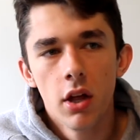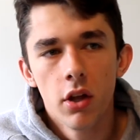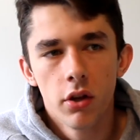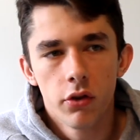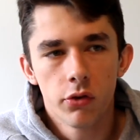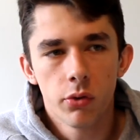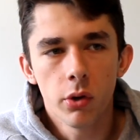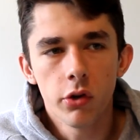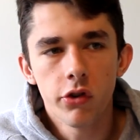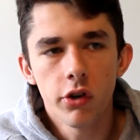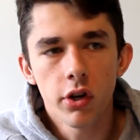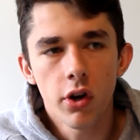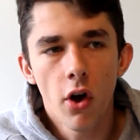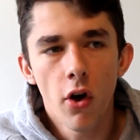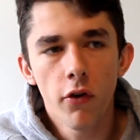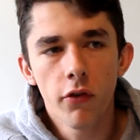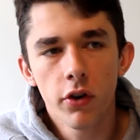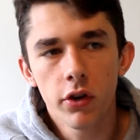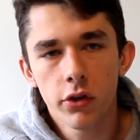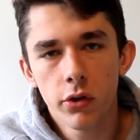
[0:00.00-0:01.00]
Switching
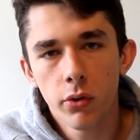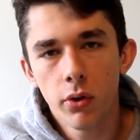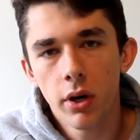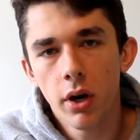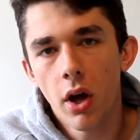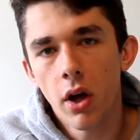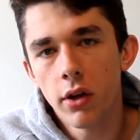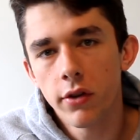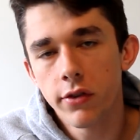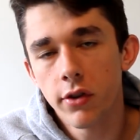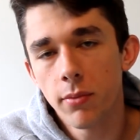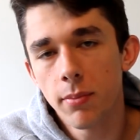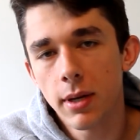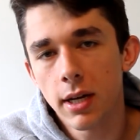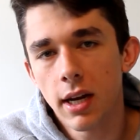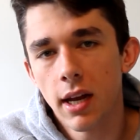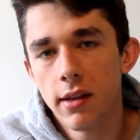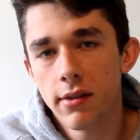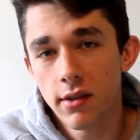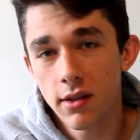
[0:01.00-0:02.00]
over to it also
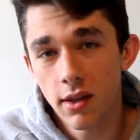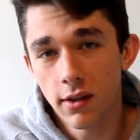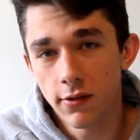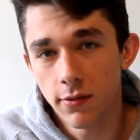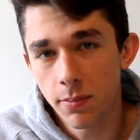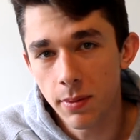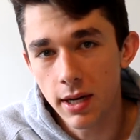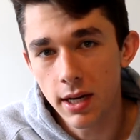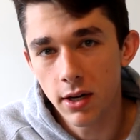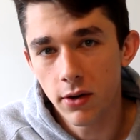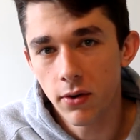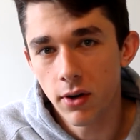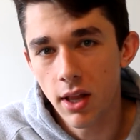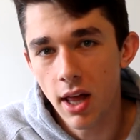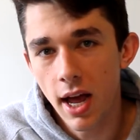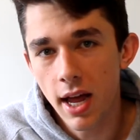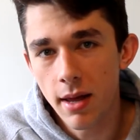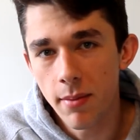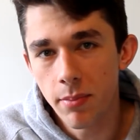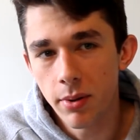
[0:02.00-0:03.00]
because of the speed and
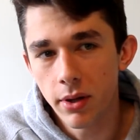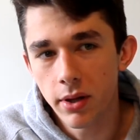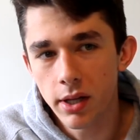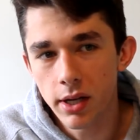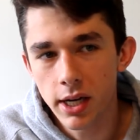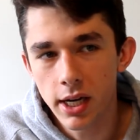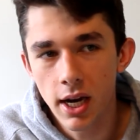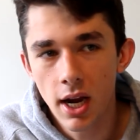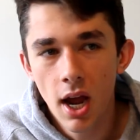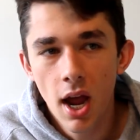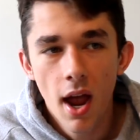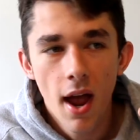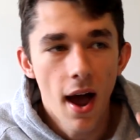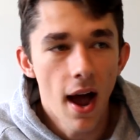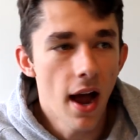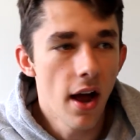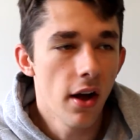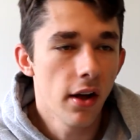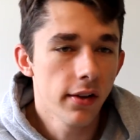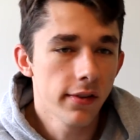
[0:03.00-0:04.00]
reliability.
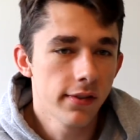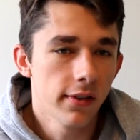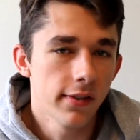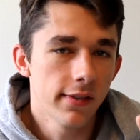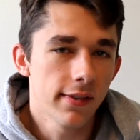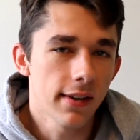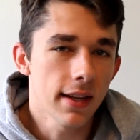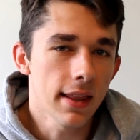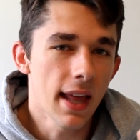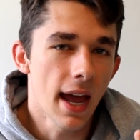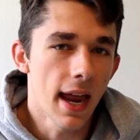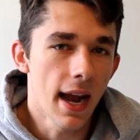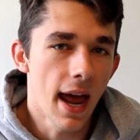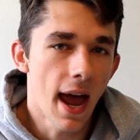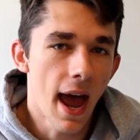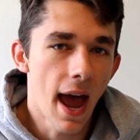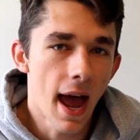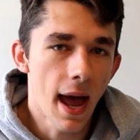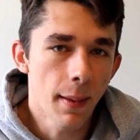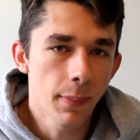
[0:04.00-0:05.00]
I also see that
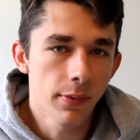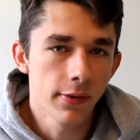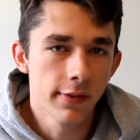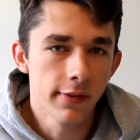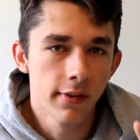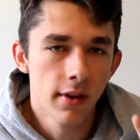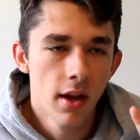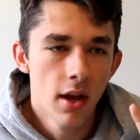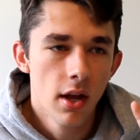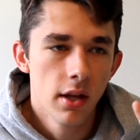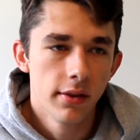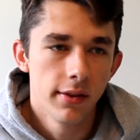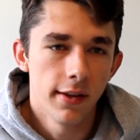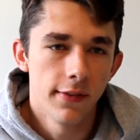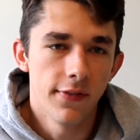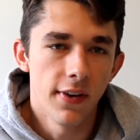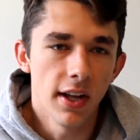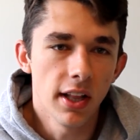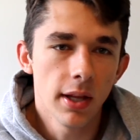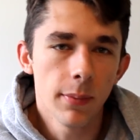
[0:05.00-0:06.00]
apps,
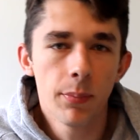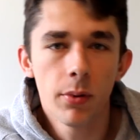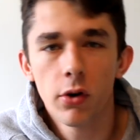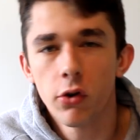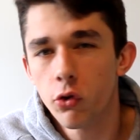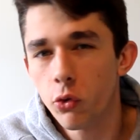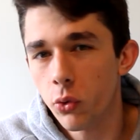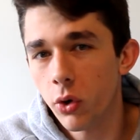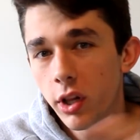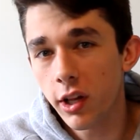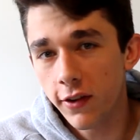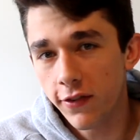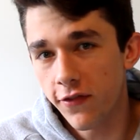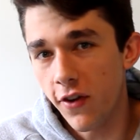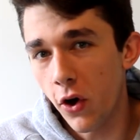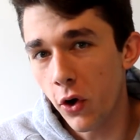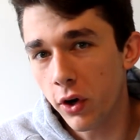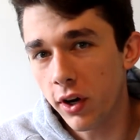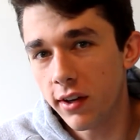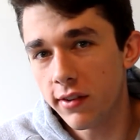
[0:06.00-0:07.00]
developers really
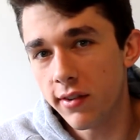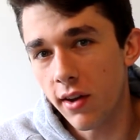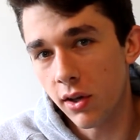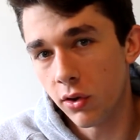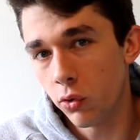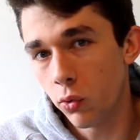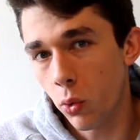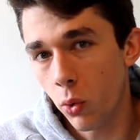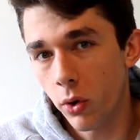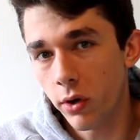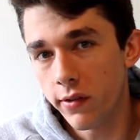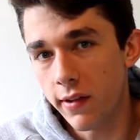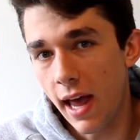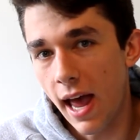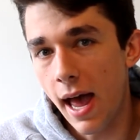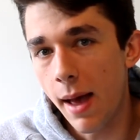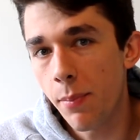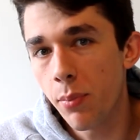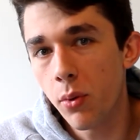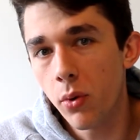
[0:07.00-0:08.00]
focus on towards
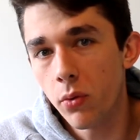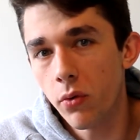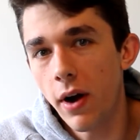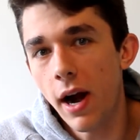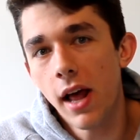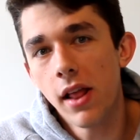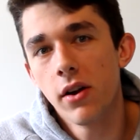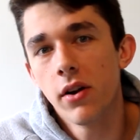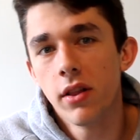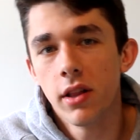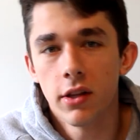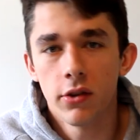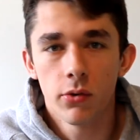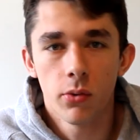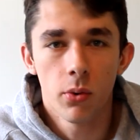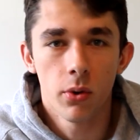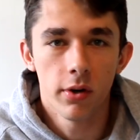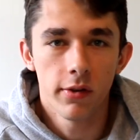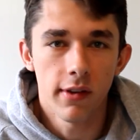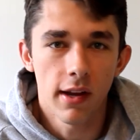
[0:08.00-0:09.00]
Apple rather than
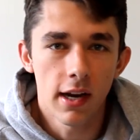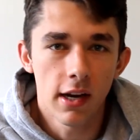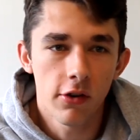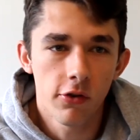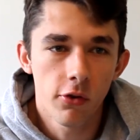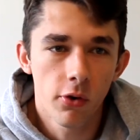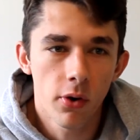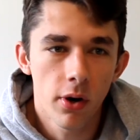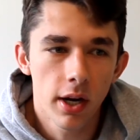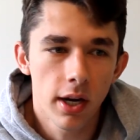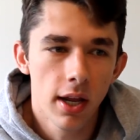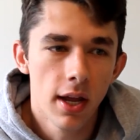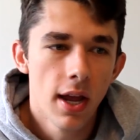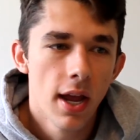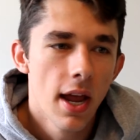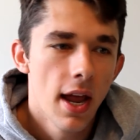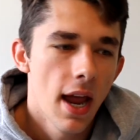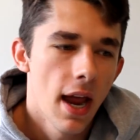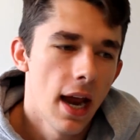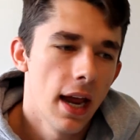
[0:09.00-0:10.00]
towards Android
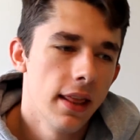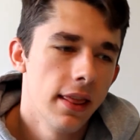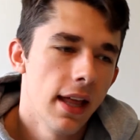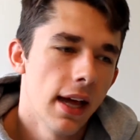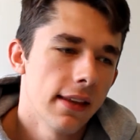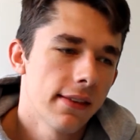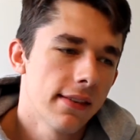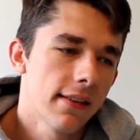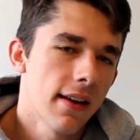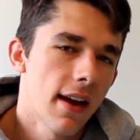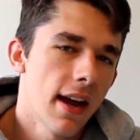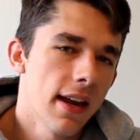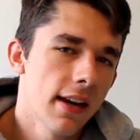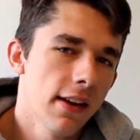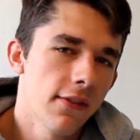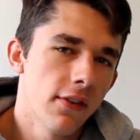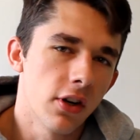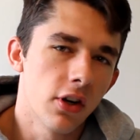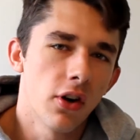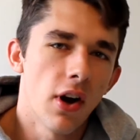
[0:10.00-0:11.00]
and that's kind
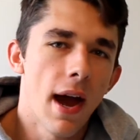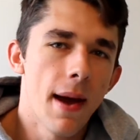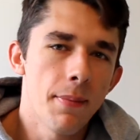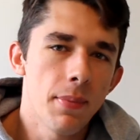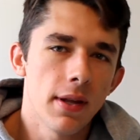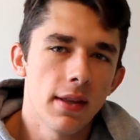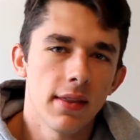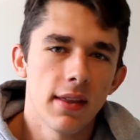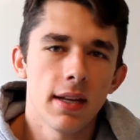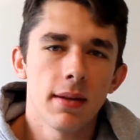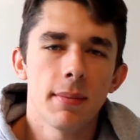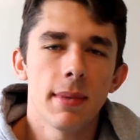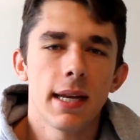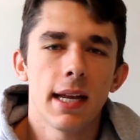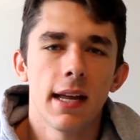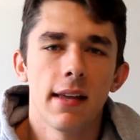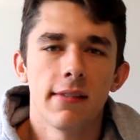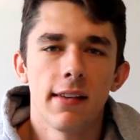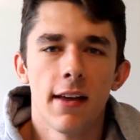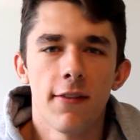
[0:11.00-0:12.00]
of a crappy thing
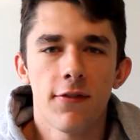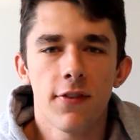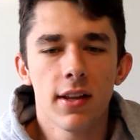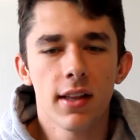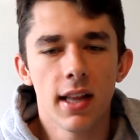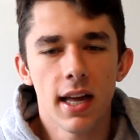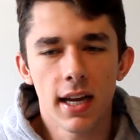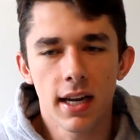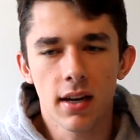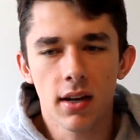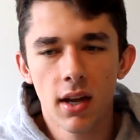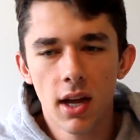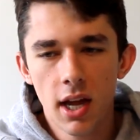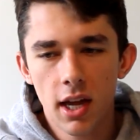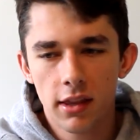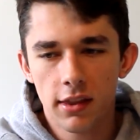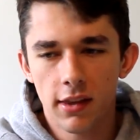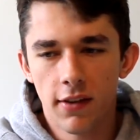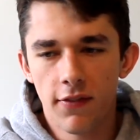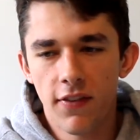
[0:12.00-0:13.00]
because I feel like
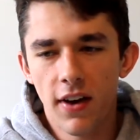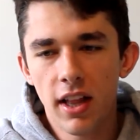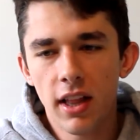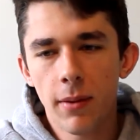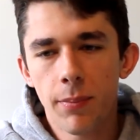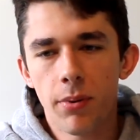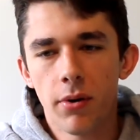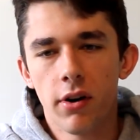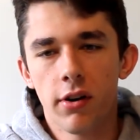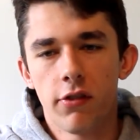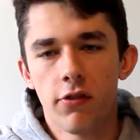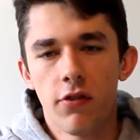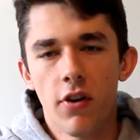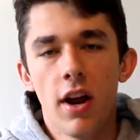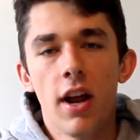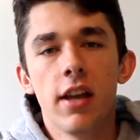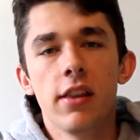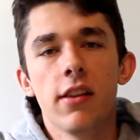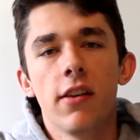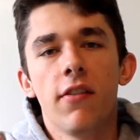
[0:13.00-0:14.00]
developers,
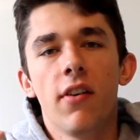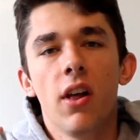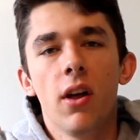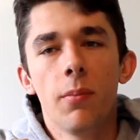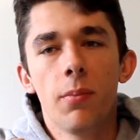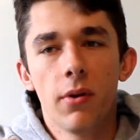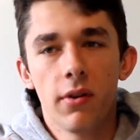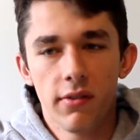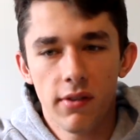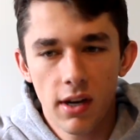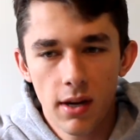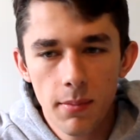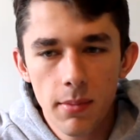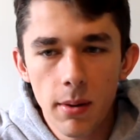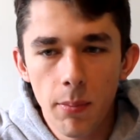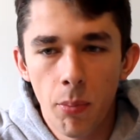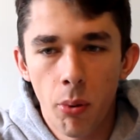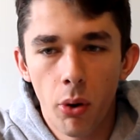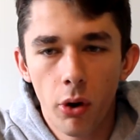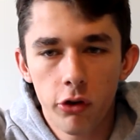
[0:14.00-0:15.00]
front end developers need to be
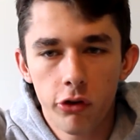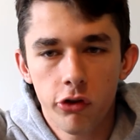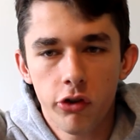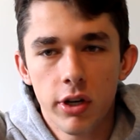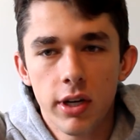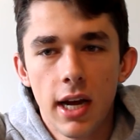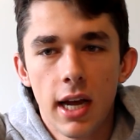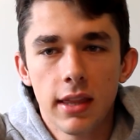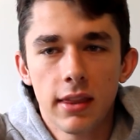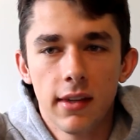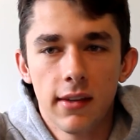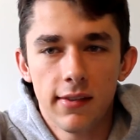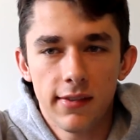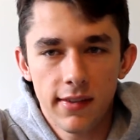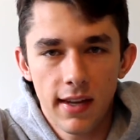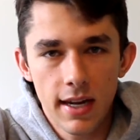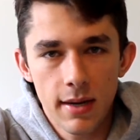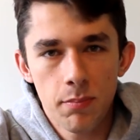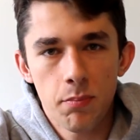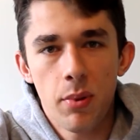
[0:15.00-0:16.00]
pushing at the
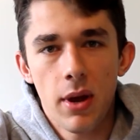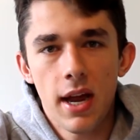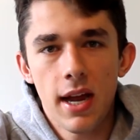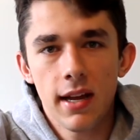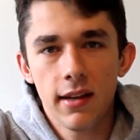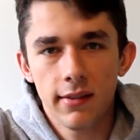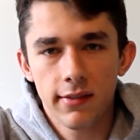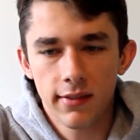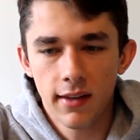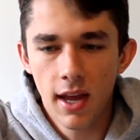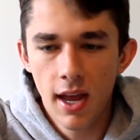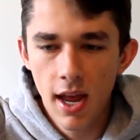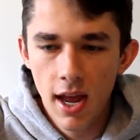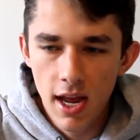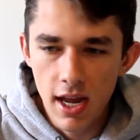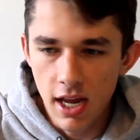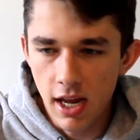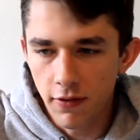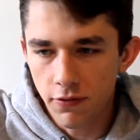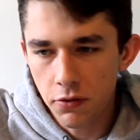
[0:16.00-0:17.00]
same pace.
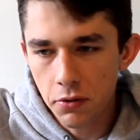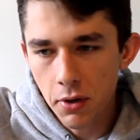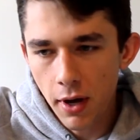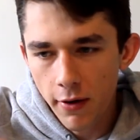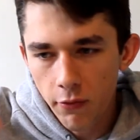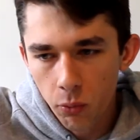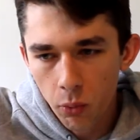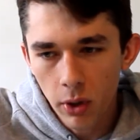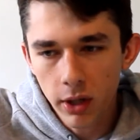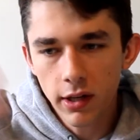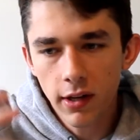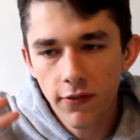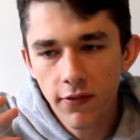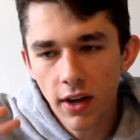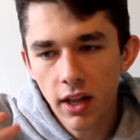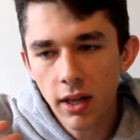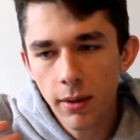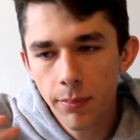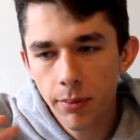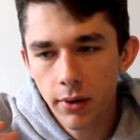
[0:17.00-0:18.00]
If you have one
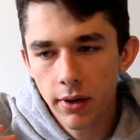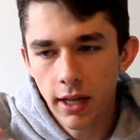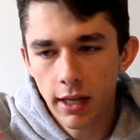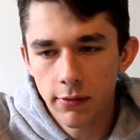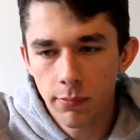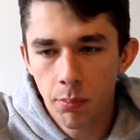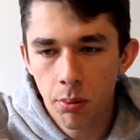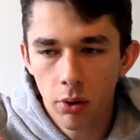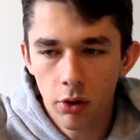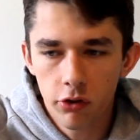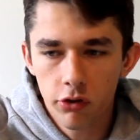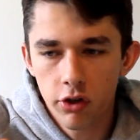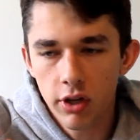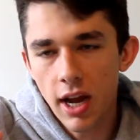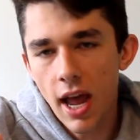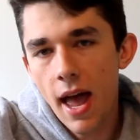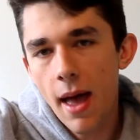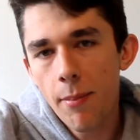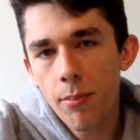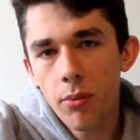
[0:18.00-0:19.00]
developer that's pushing
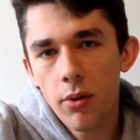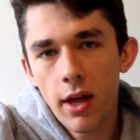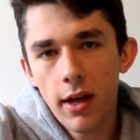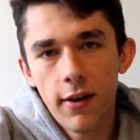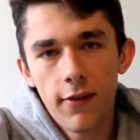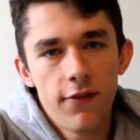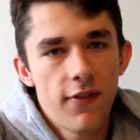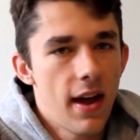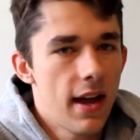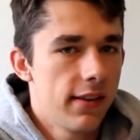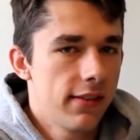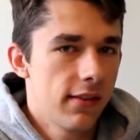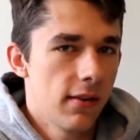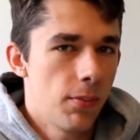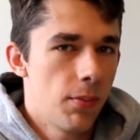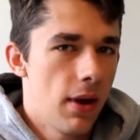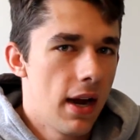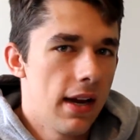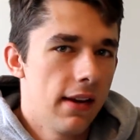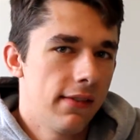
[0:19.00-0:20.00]
Apple at a faster
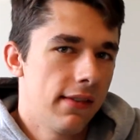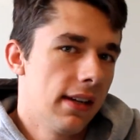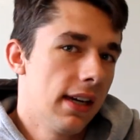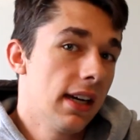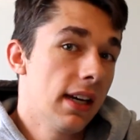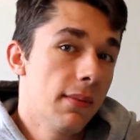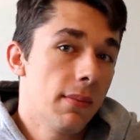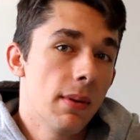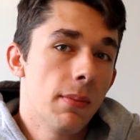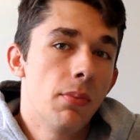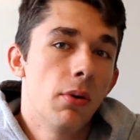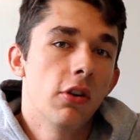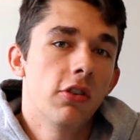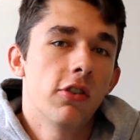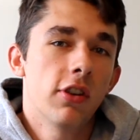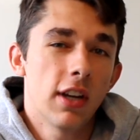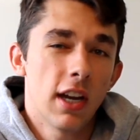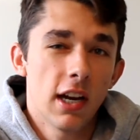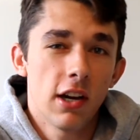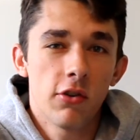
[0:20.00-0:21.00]
pace, you need to be
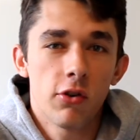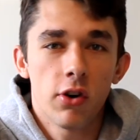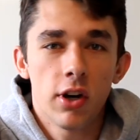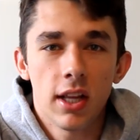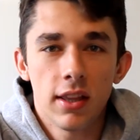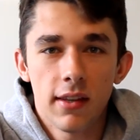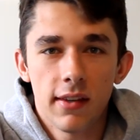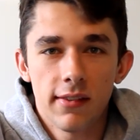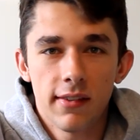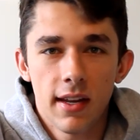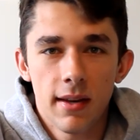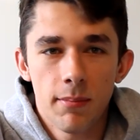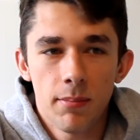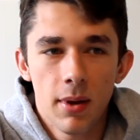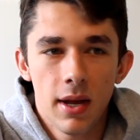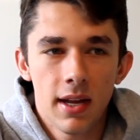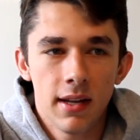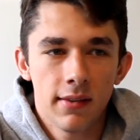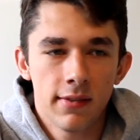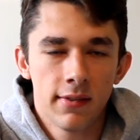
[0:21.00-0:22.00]
pushing Android at the same
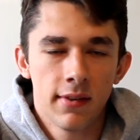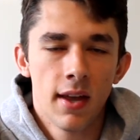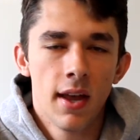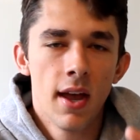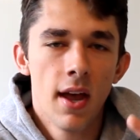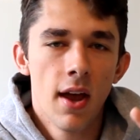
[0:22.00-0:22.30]
pace,